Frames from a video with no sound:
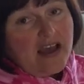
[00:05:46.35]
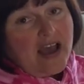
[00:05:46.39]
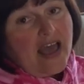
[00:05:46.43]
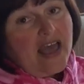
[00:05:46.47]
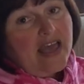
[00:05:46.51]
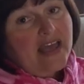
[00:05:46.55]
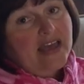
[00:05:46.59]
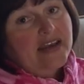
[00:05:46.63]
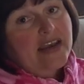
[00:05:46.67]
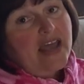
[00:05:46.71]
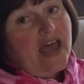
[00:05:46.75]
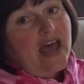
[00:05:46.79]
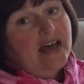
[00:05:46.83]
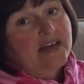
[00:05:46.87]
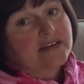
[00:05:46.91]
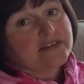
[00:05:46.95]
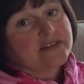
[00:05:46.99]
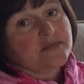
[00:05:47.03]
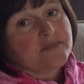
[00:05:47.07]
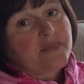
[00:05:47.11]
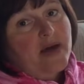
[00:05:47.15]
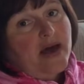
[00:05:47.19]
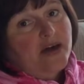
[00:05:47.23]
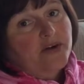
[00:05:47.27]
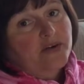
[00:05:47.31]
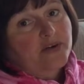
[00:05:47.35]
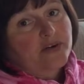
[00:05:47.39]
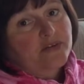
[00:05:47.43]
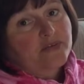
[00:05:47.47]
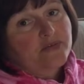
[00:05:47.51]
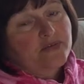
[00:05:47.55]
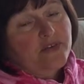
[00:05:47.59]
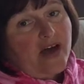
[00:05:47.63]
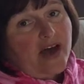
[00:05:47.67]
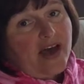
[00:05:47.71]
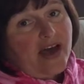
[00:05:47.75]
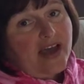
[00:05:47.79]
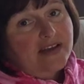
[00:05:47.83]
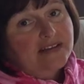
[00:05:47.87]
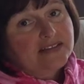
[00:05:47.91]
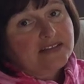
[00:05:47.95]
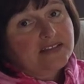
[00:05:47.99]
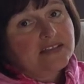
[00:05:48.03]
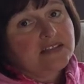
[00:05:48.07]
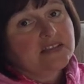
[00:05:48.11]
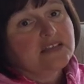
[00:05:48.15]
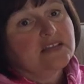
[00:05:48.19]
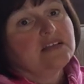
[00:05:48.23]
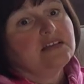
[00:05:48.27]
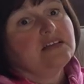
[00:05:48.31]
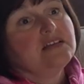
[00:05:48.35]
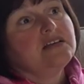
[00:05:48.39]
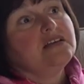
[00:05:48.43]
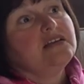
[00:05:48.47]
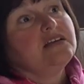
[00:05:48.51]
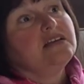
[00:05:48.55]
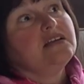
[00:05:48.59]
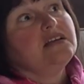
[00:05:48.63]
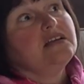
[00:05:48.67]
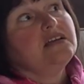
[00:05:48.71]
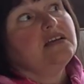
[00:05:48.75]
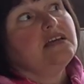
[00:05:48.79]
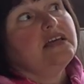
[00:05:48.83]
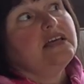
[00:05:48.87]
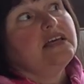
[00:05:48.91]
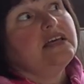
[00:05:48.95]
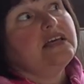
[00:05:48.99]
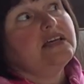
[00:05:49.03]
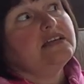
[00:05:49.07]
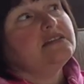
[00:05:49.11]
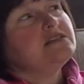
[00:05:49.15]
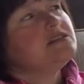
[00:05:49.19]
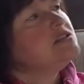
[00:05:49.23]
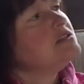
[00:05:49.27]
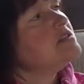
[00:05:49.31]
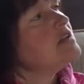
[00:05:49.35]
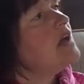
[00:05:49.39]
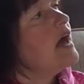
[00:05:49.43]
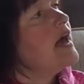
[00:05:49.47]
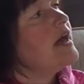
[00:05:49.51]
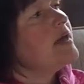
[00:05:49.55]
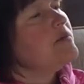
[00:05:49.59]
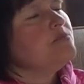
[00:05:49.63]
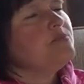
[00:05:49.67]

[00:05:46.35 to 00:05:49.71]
And as a matter of fact, I